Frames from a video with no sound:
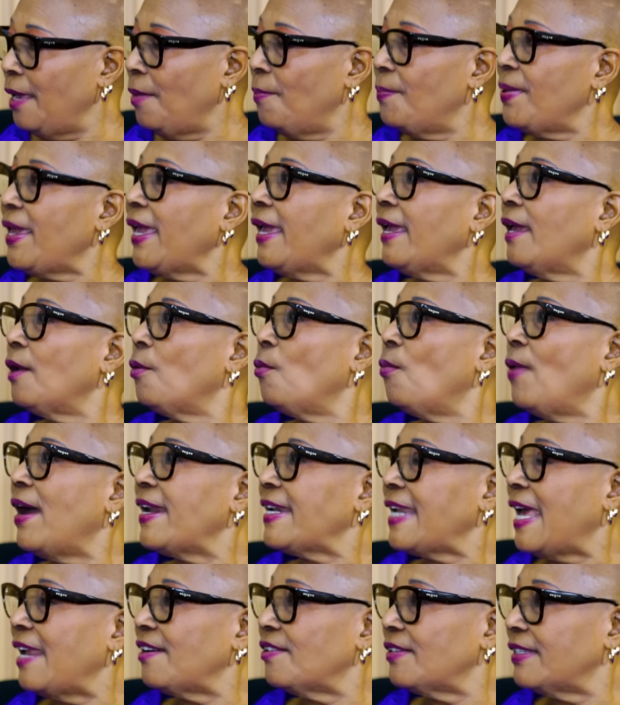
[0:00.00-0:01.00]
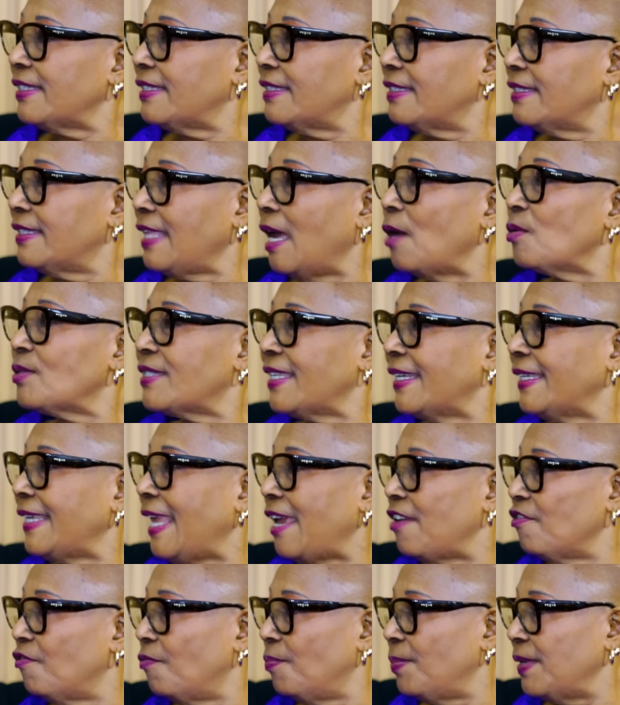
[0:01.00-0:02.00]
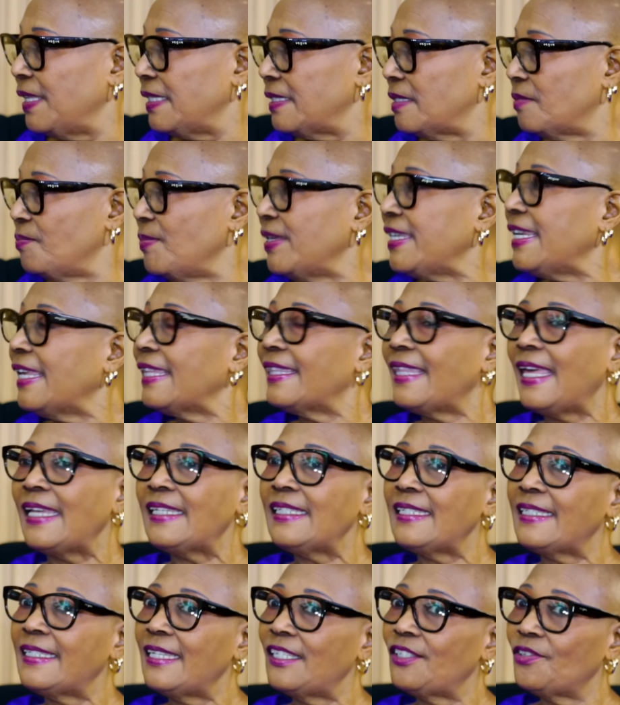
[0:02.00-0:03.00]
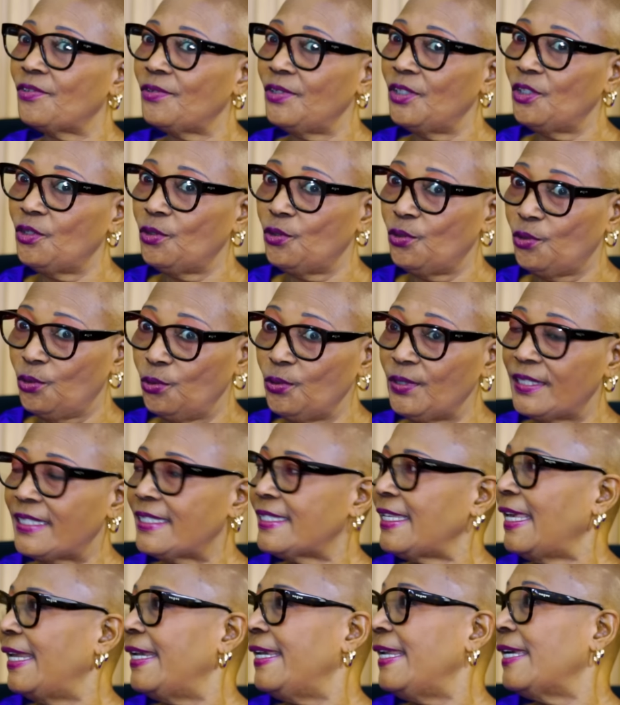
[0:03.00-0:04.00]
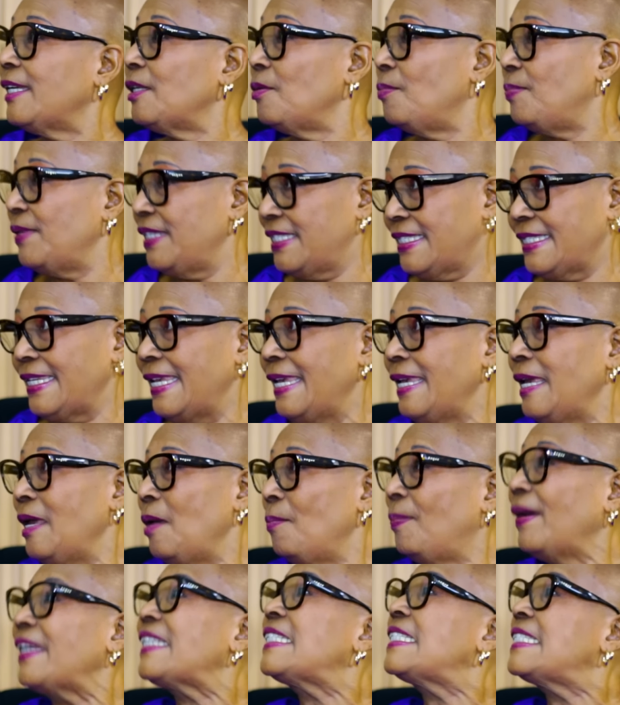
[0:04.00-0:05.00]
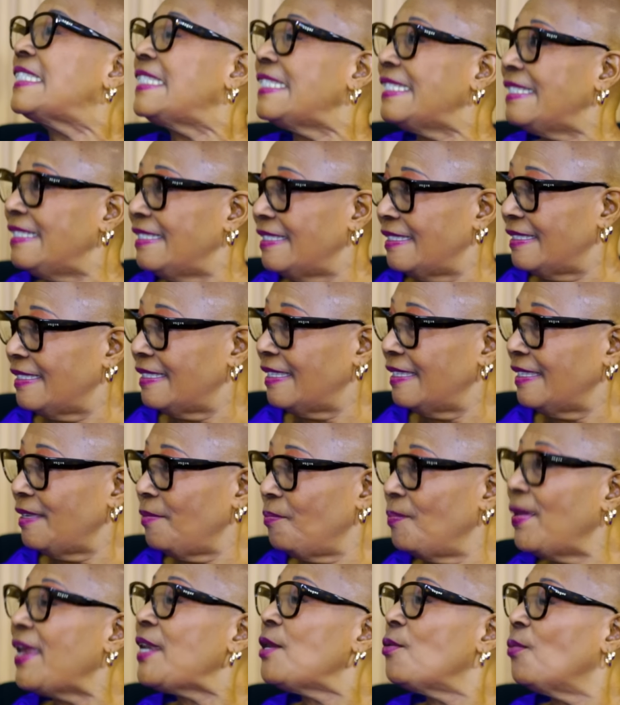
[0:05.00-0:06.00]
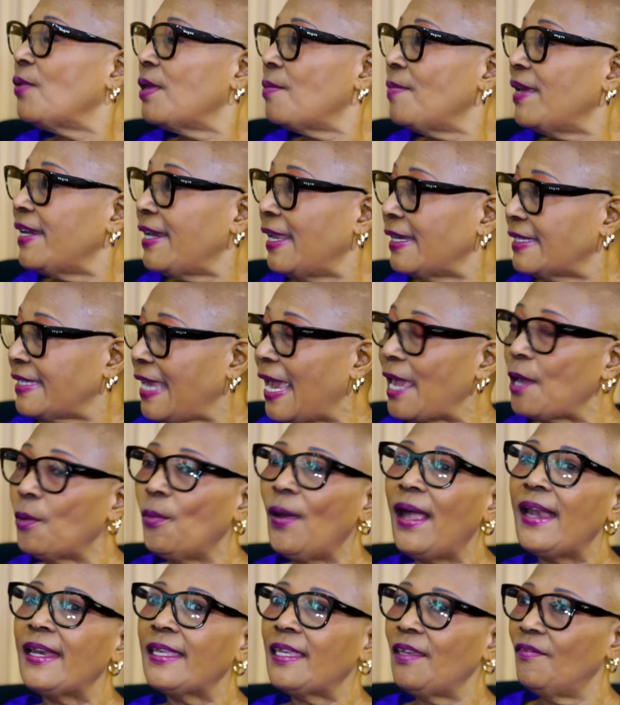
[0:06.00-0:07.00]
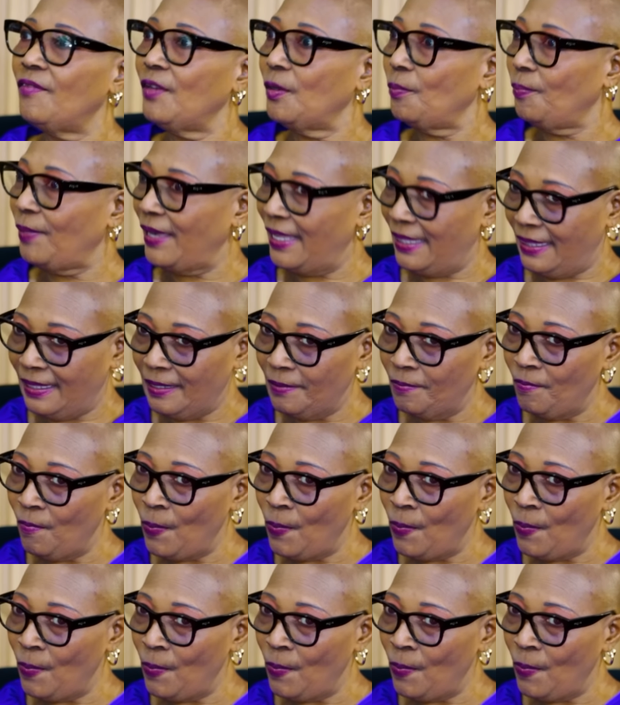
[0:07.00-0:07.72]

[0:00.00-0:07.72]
per 100,000 live births, meaning that it has reduced a little bit, but still many women are dying while giving birth.